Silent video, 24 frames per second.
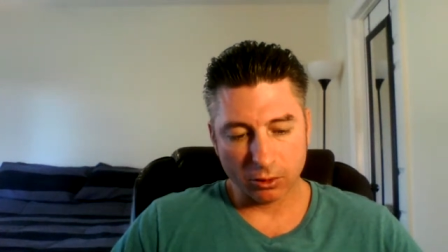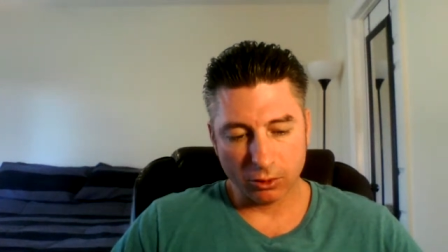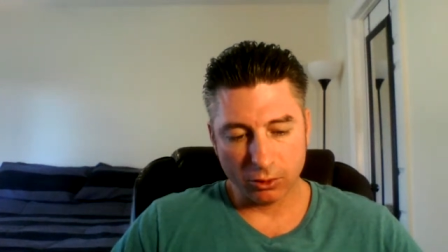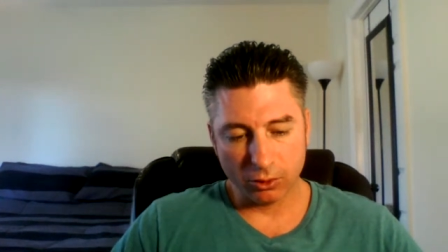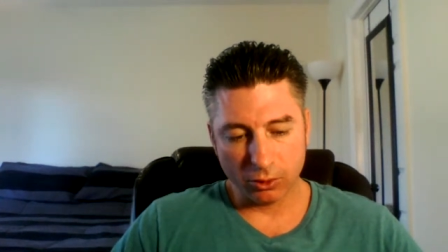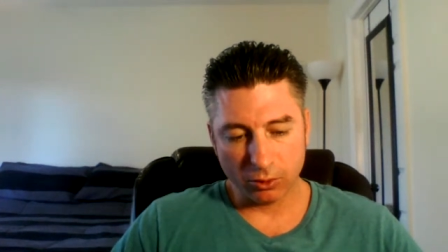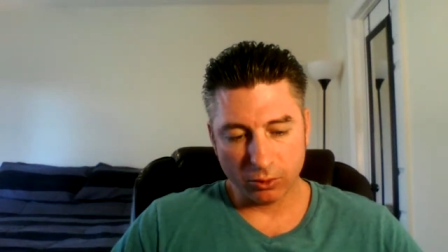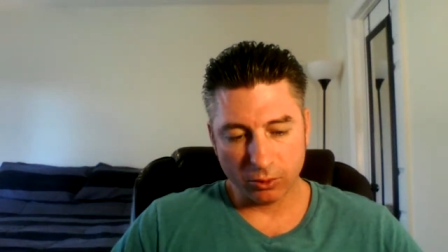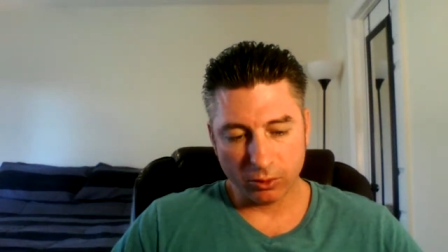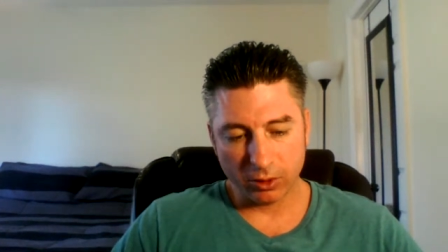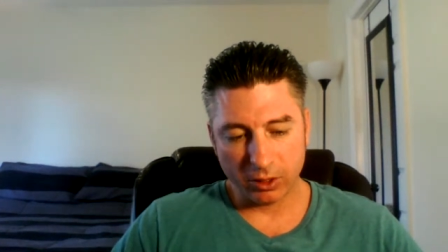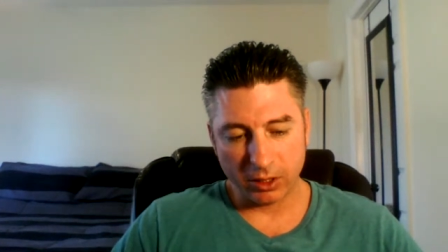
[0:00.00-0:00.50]

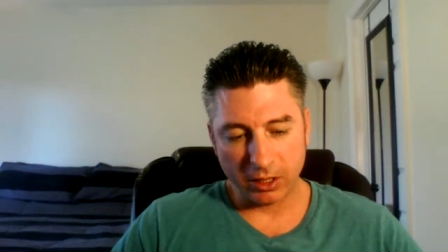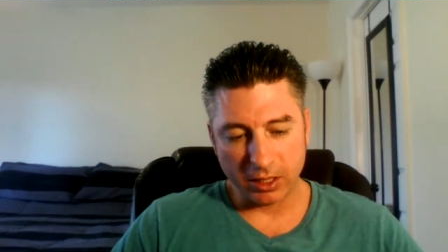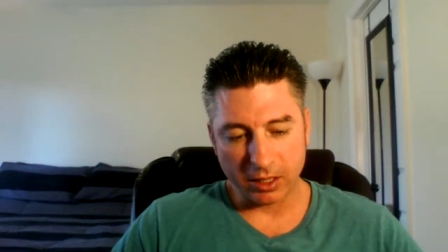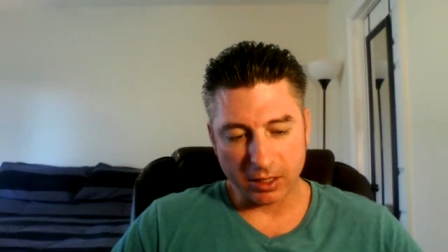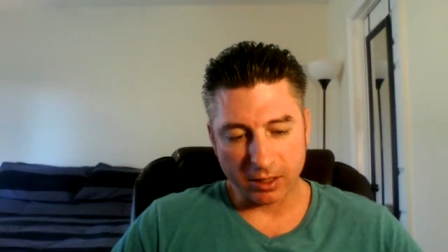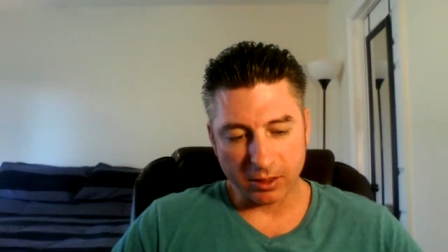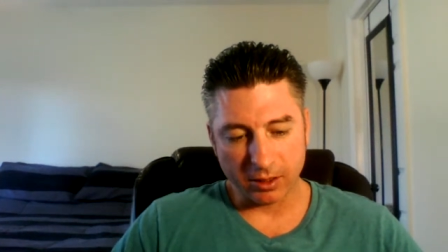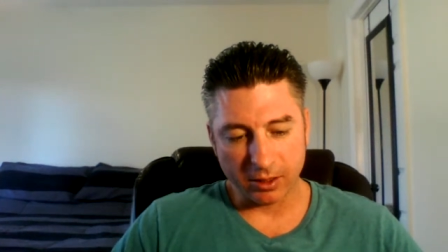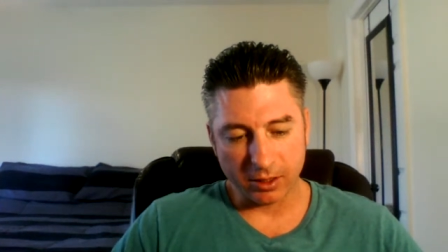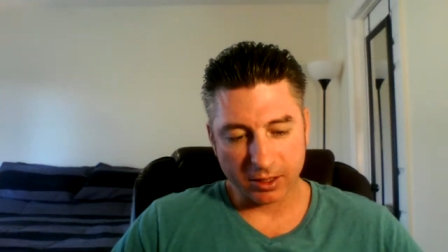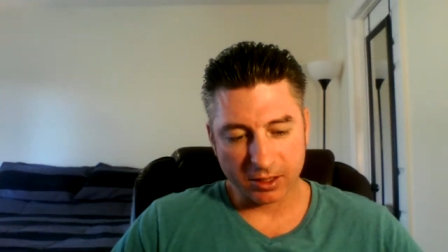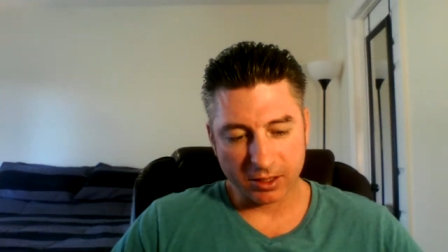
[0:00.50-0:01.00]
Do the
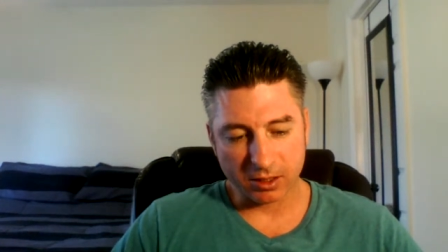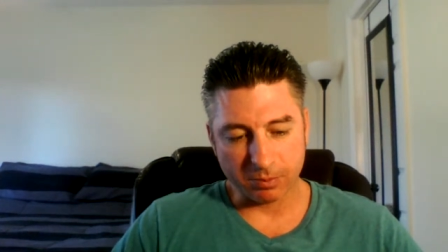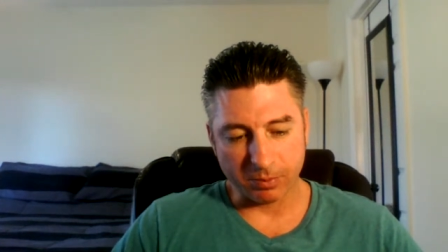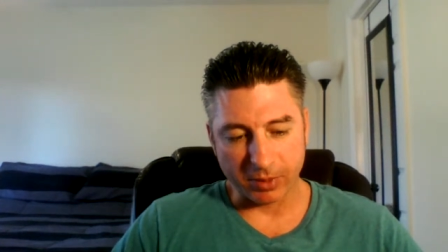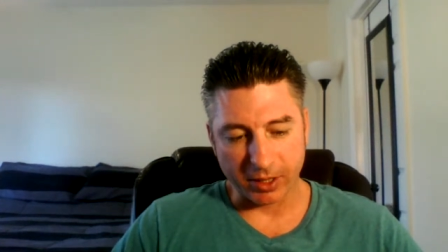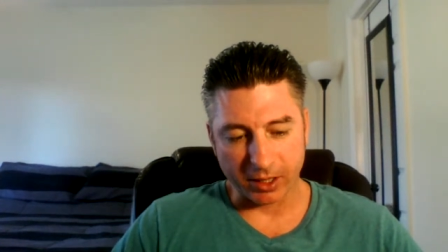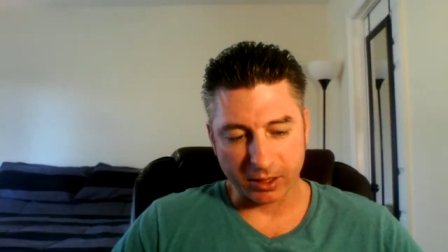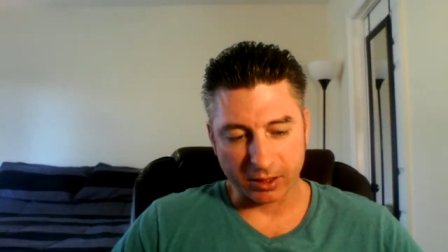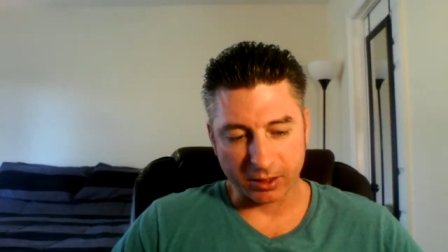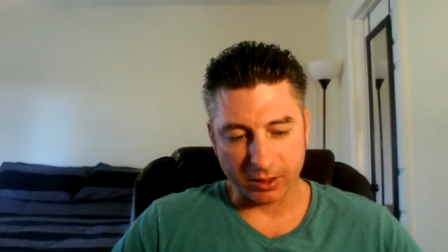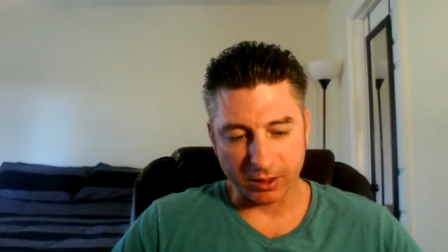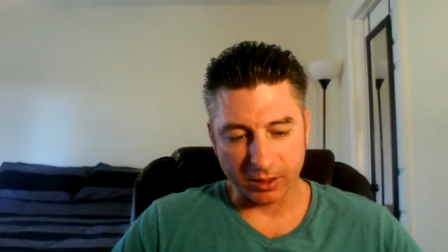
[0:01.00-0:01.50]

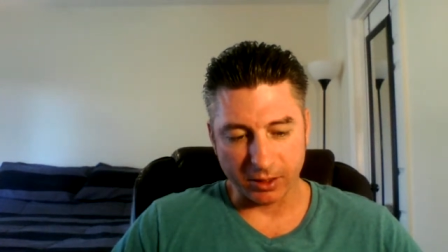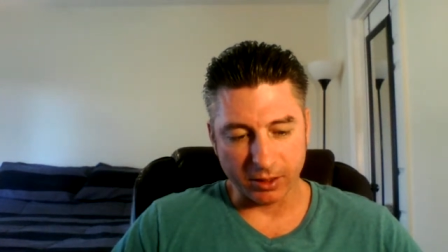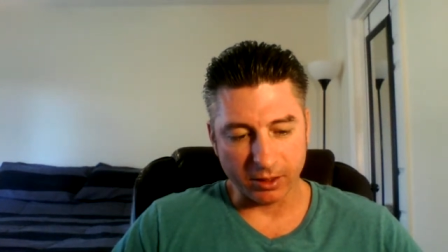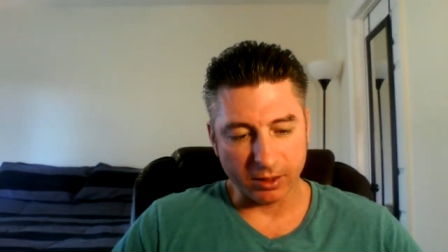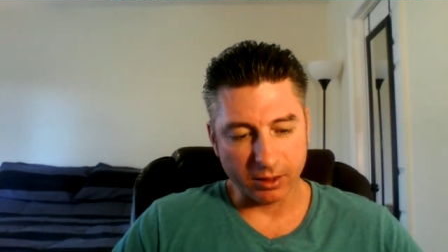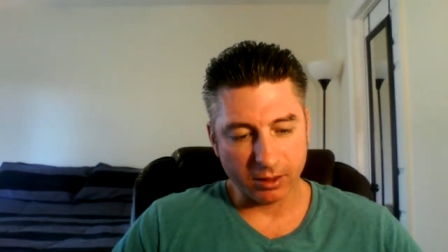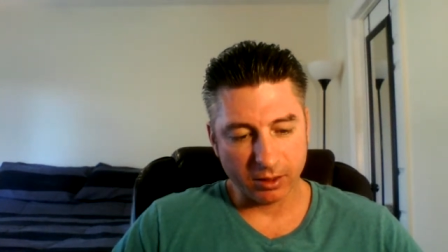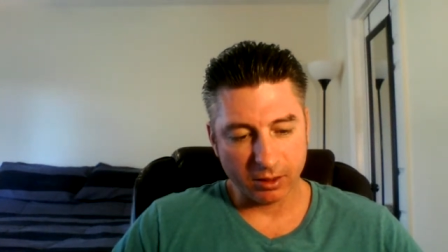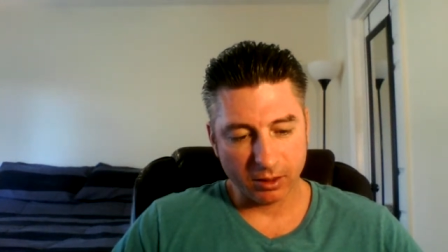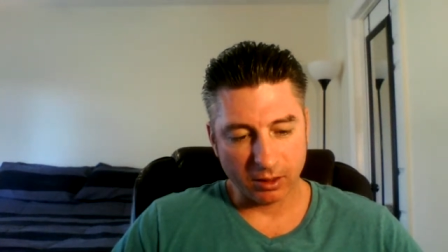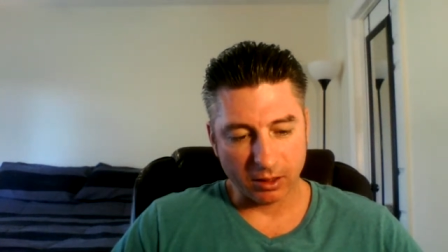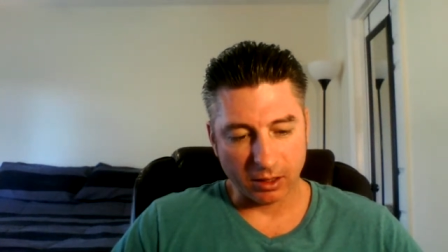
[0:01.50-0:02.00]
unexpected.
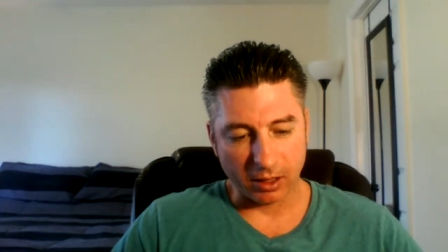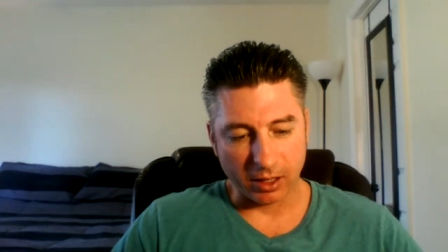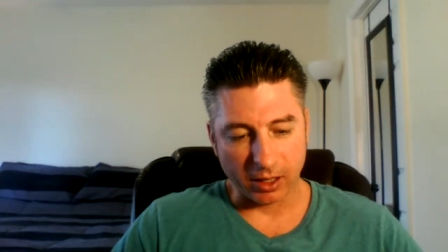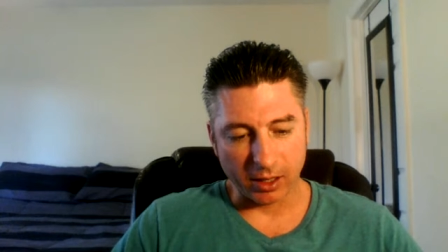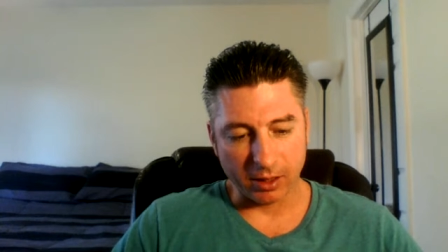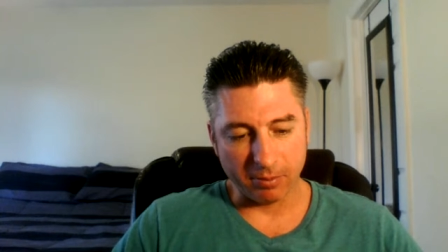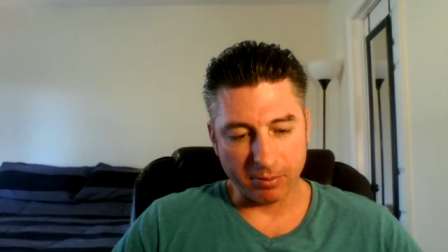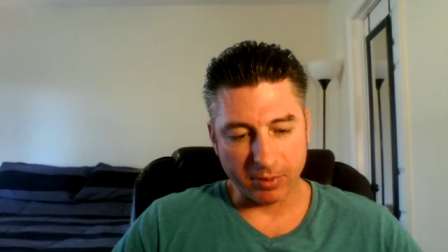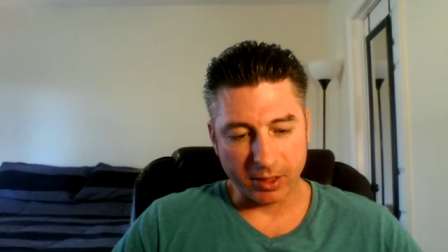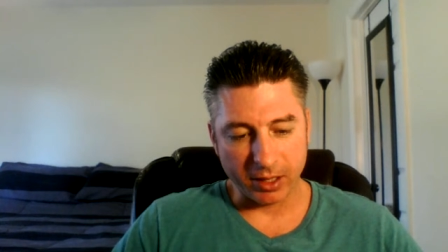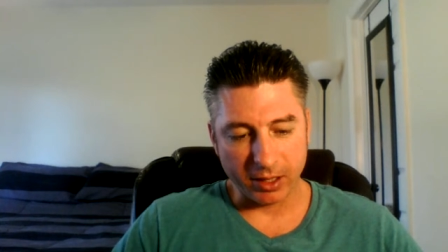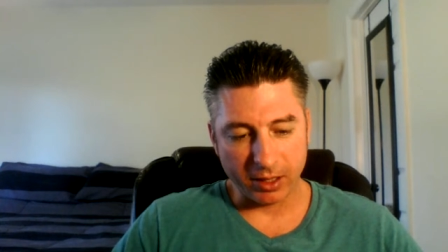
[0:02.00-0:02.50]

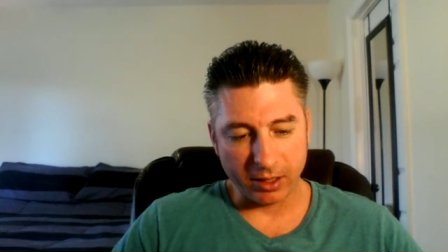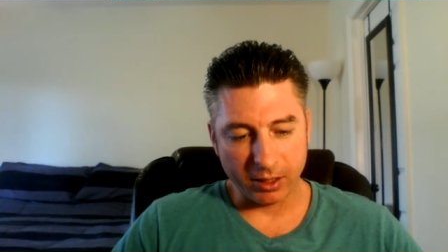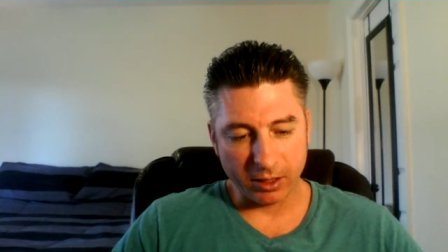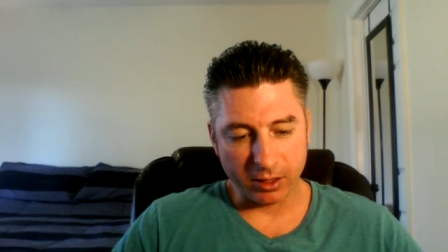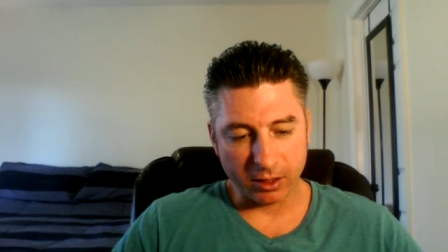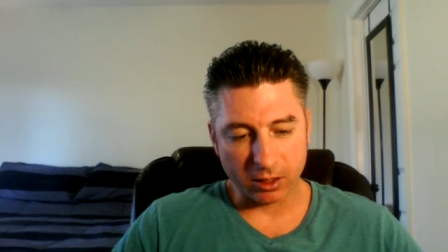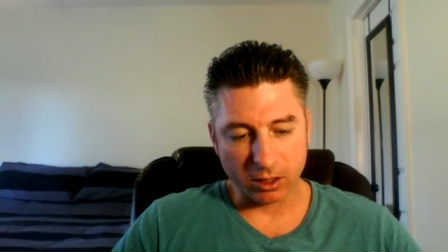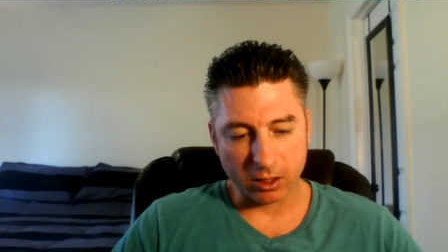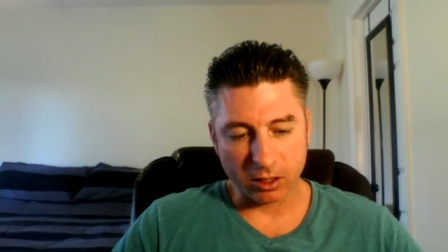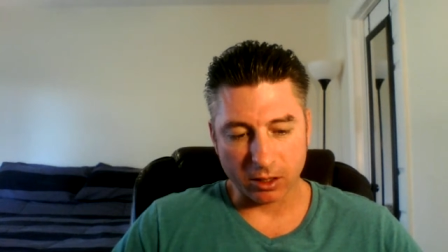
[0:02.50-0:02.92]
I'm a